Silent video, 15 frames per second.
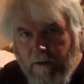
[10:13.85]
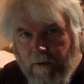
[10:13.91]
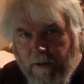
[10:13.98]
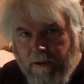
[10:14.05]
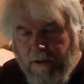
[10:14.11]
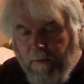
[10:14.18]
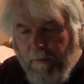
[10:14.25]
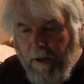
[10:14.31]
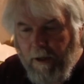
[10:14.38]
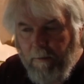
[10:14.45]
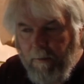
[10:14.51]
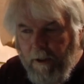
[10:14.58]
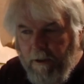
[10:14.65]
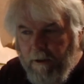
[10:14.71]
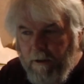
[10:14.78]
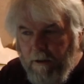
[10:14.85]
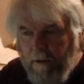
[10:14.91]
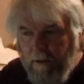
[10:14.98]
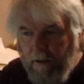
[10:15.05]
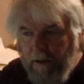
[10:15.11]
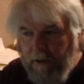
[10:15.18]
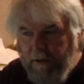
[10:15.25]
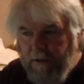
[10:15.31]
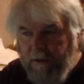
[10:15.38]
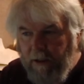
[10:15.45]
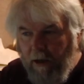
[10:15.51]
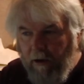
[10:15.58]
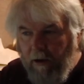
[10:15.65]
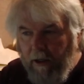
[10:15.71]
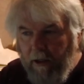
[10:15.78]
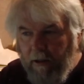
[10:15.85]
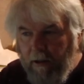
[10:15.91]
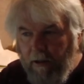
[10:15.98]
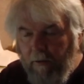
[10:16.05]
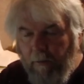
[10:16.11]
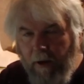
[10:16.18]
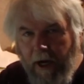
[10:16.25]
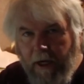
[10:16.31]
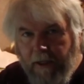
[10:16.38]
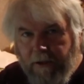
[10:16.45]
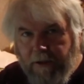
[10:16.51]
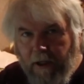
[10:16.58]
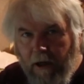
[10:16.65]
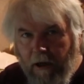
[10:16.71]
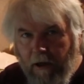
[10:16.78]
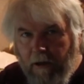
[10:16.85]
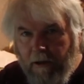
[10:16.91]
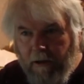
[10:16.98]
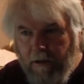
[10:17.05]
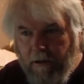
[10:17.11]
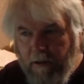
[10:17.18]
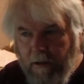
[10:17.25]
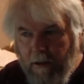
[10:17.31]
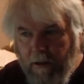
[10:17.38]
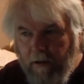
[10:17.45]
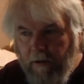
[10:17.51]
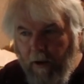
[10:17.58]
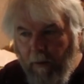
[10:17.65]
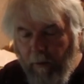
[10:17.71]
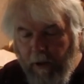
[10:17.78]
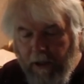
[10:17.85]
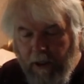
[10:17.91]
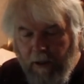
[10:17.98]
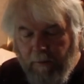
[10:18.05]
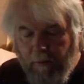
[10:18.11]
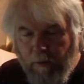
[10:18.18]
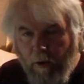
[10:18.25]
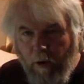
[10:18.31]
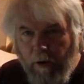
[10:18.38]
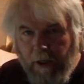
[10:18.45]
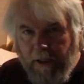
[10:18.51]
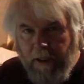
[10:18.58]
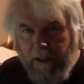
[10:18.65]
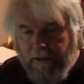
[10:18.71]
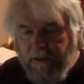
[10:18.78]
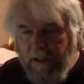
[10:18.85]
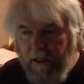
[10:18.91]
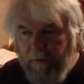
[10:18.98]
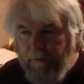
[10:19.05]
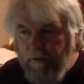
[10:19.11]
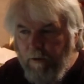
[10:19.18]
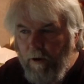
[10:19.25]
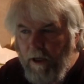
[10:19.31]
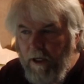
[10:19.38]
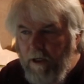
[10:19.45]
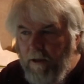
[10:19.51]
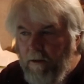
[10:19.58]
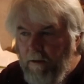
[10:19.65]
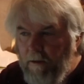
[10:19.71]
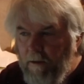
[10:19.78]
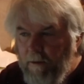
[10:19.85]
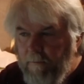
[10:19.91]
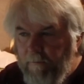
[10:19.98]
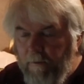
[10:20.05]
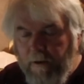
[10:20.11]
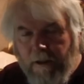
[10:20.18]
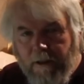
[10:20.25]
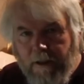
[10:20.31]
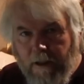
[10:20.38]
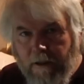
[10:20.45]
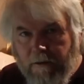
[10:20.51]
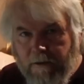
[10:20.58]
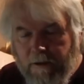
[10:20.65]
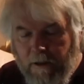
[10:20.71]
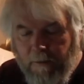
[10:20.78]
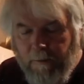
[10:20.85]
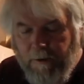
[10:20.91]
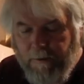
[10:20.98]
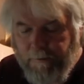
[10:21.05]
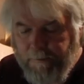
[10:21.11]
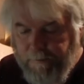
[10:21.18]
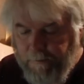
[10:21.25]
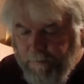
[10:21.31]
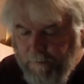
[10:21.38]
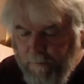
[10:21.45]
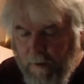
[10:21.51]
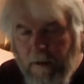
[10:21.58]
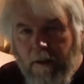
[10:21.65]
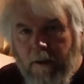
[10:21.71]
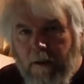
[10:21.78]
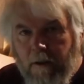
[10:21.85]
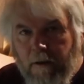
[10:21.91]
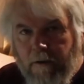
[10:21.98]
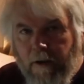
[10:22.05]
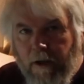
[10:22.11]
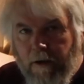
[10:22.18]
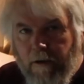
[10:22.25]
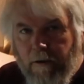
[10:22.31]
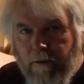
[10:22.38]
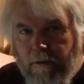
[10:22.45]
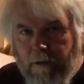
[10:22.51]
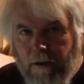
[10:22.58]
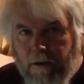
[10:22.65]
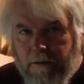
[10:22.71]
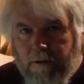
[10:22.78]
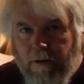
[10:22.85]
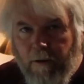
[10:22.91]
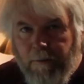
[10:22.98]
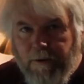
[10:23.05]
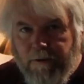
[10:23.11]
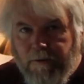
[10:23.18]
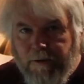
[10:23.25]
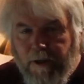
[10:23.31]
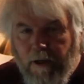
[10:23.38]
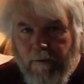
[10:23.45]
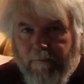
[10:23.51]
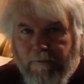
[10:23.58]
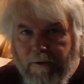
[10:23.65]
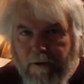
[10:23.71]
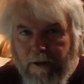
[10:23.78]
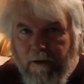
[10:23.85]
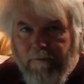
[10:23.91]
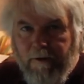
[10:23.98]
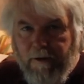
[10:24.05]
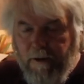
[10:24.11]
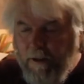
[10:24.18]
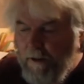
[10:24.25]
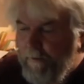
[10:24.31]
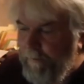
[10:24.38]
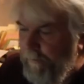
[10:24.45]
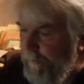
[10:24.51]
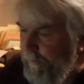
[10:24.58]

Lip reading: this amendment and starting a radish garden that we keep growing in that same tray for the entire summer. Thank you. Hope this was helpful. Have a good day.